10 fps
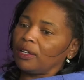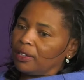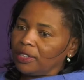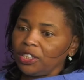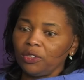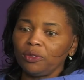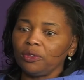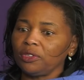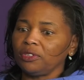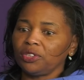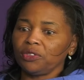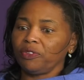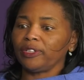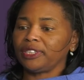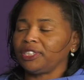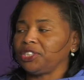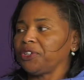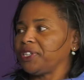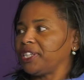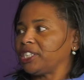you traverse this
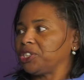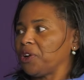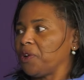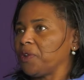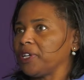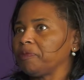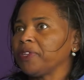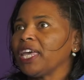journey that you're on.